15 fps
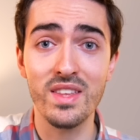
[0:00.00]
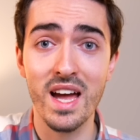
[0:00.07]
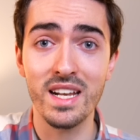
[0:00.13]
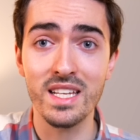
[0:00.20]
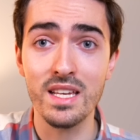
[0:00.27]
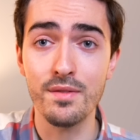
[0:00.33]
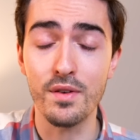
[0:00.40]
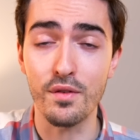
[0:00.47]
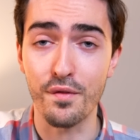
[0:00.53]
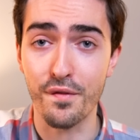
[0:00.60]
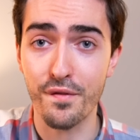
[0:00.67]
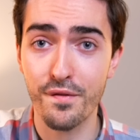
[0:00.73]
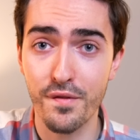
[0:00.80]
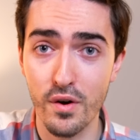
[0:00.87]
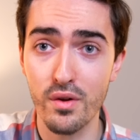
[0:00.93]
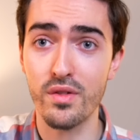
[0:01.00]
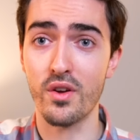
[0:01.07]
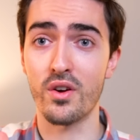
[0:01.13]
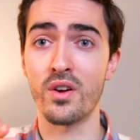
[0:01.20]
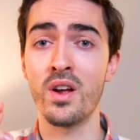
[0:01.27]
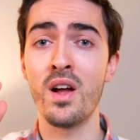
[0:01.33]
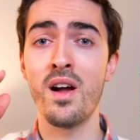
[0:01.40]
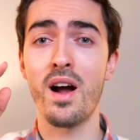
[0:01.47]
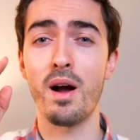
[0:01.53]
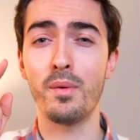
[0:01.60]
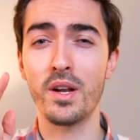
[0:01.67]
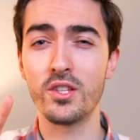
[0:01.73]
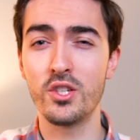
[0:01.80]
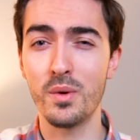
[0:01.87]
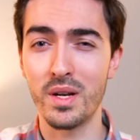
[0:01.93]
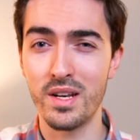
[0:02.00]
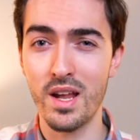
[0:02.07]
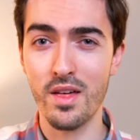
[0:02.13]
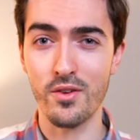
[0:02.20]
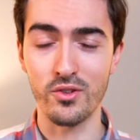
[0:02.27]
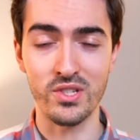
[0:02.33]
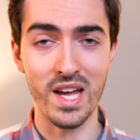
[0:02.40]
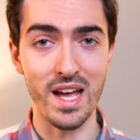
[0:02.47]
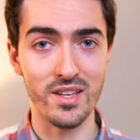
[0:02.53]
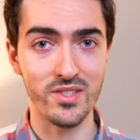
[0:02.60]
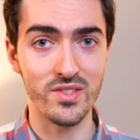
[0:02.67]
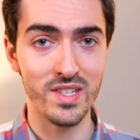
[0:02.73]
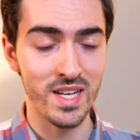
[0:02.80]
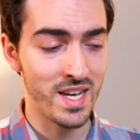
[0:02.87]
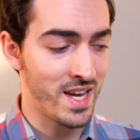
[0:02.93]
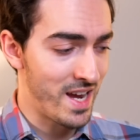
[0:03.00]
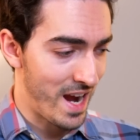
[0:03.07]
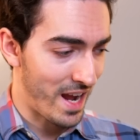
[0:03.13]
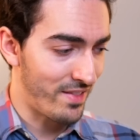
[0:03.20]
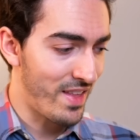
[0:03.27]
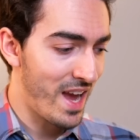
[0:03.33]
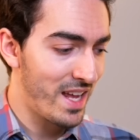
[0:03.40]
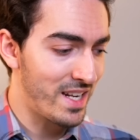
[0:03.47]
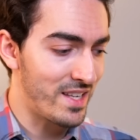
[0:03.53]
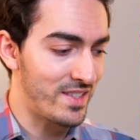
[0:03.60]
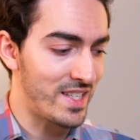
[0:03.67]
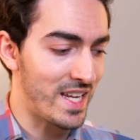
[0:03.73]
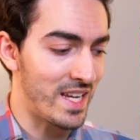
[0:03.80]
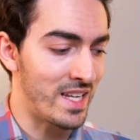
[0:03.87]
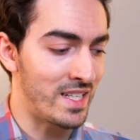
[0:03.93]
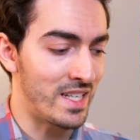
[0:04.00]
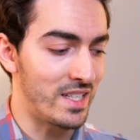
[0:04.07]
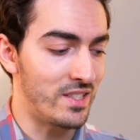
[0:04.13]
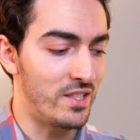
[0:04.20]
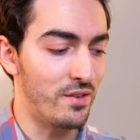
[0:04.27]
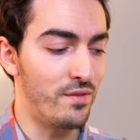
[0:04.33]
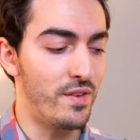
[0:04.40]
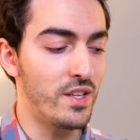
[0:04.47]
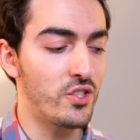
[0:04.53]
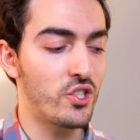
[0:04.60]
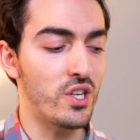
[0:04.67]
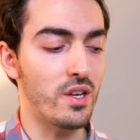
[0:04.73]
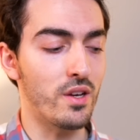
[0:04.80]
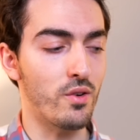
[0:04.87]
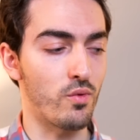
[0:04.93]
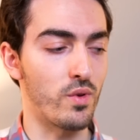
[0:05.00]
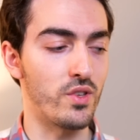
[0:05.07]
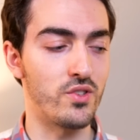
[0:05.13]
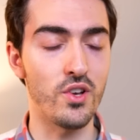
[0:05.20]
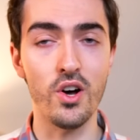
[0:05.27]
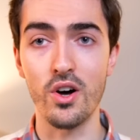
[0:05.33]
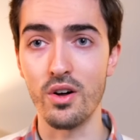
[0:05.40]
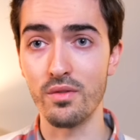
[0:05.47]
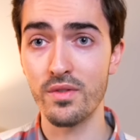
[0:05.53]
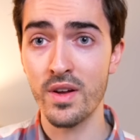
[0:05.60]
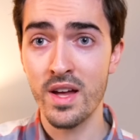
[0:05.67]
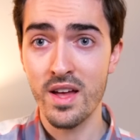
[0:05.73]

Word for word: that even further, I wanna do another test, and that is in DaVinci Resolve.